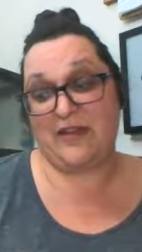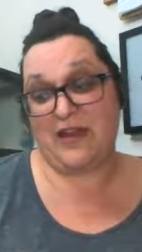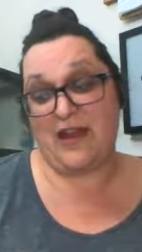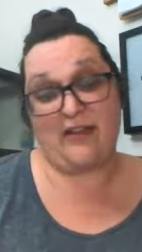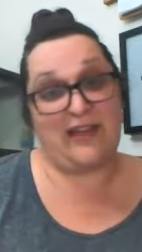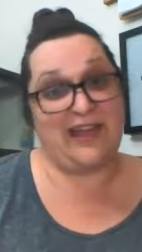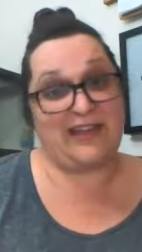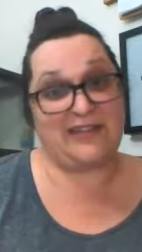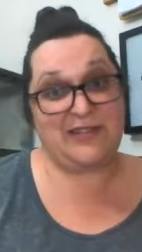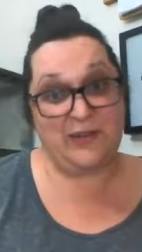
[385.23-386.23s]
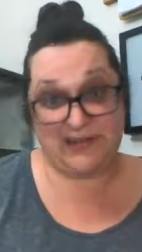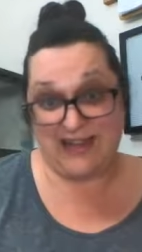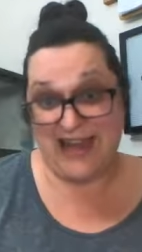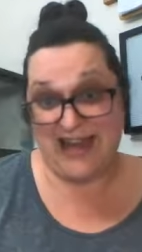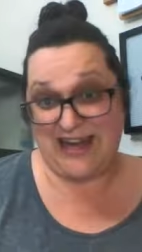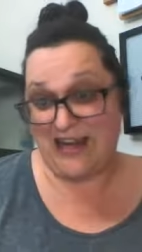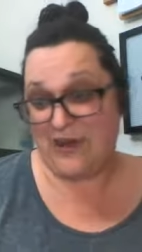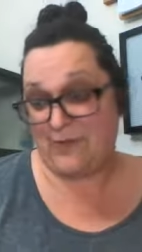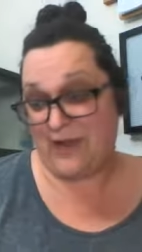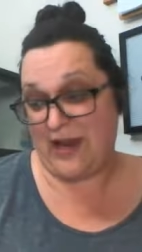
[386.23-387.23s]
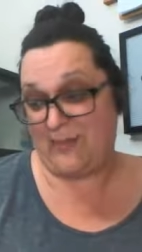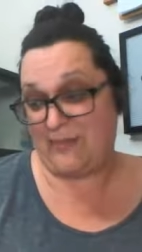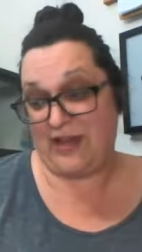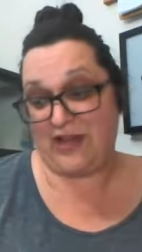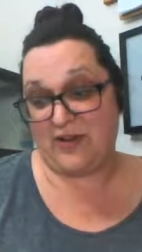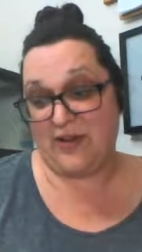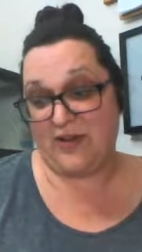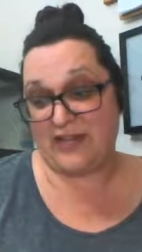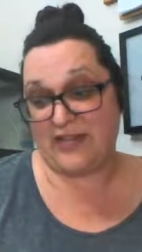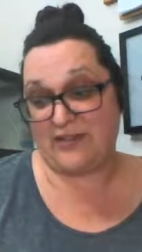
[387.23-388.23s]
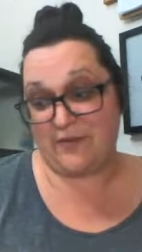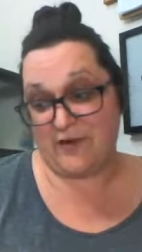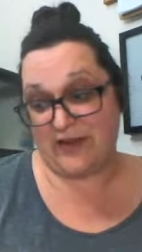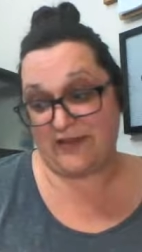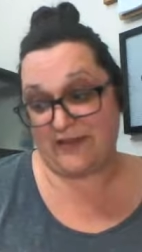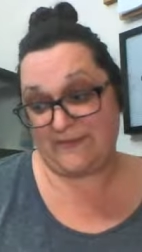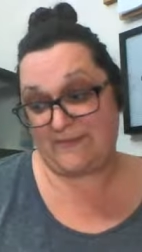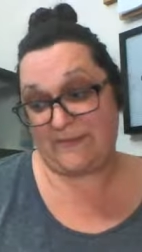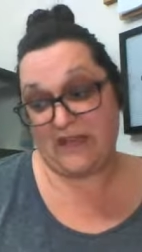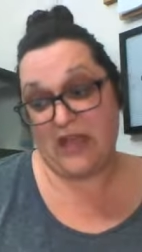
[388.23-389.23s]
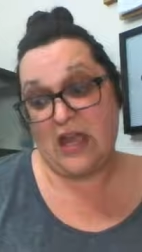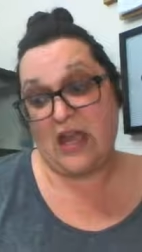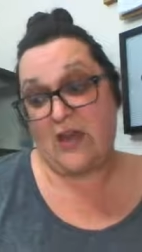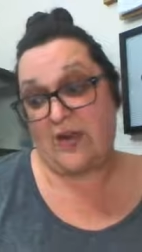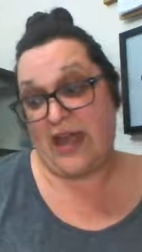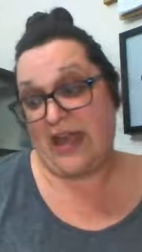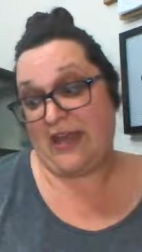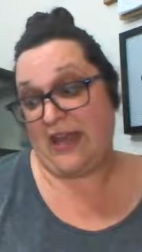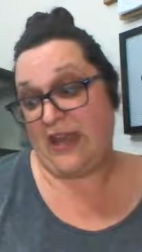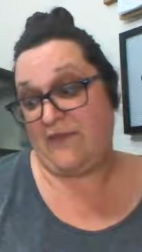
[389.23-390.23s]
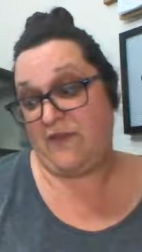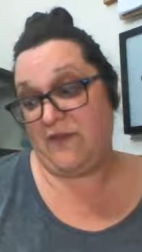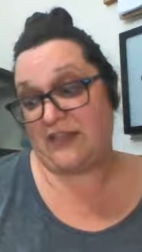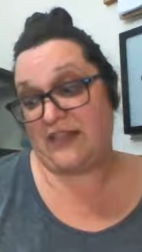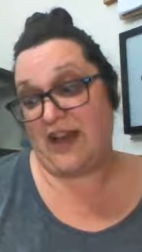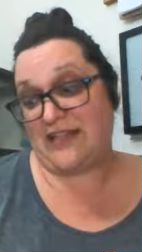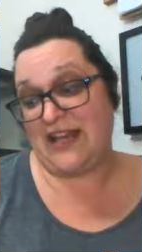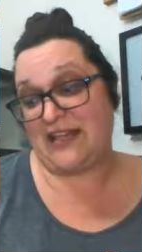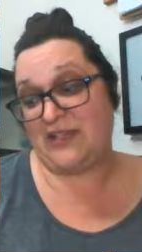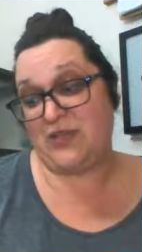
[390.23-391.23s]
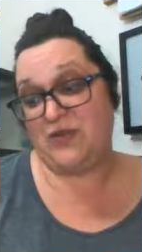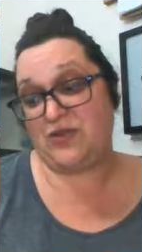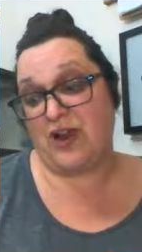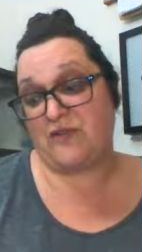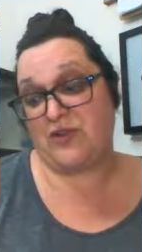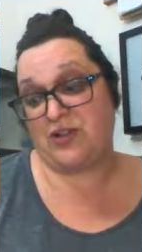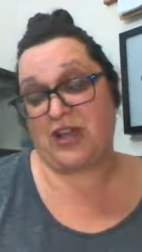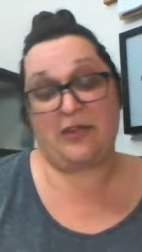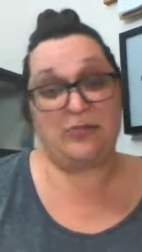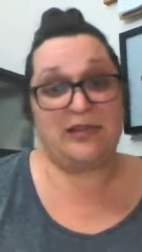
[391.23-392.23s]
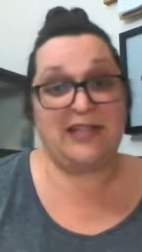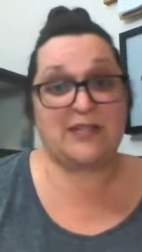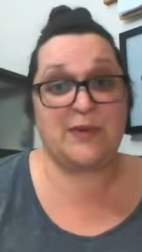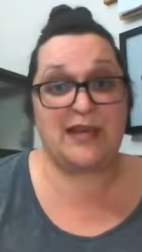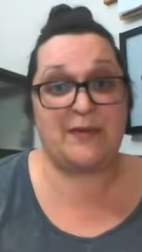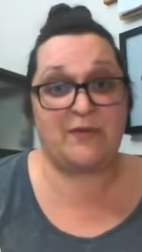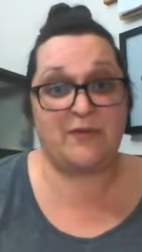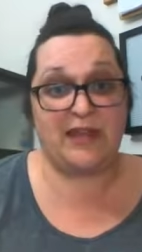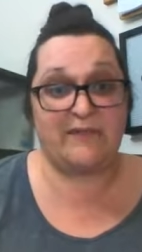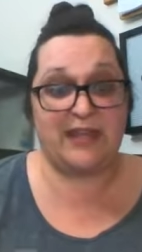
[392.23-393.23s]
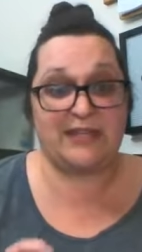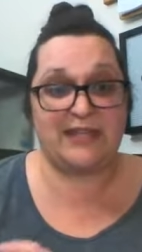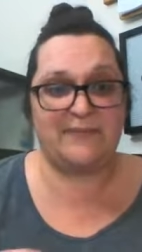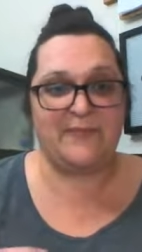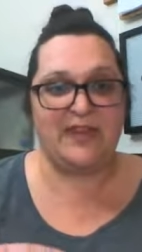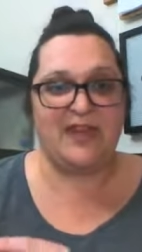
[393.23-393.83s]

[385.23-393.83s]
uh, like suicide, rape, the occult, and divorce. Okay, if you feel this content is too strong for your child, please read it before giving it to them.